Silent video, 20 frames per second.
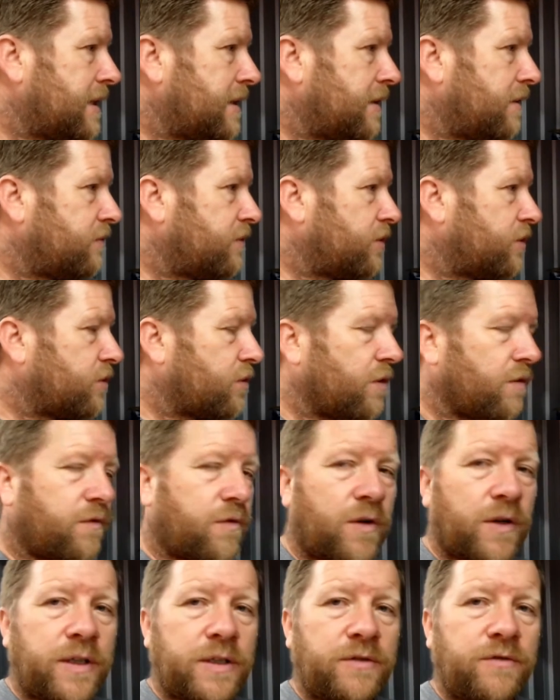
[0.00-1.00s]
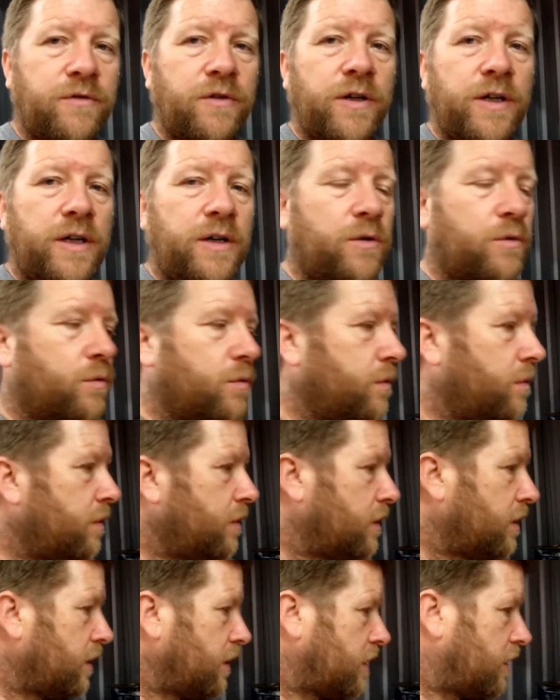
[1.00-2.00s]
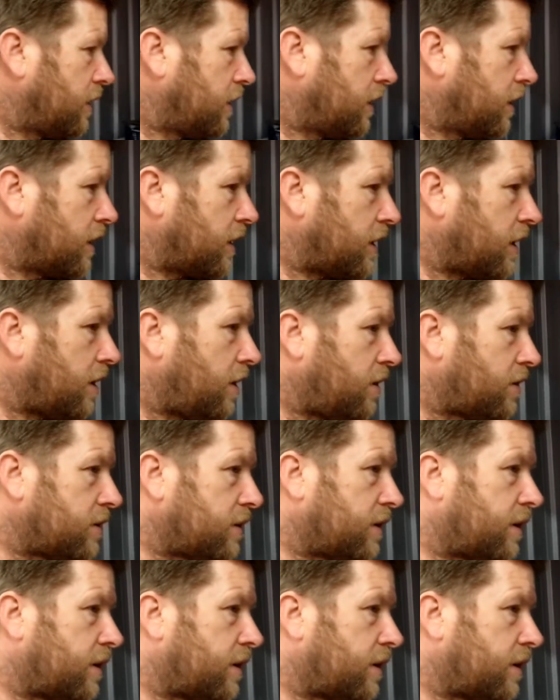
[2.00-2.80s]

so I've just got to find these three little cars,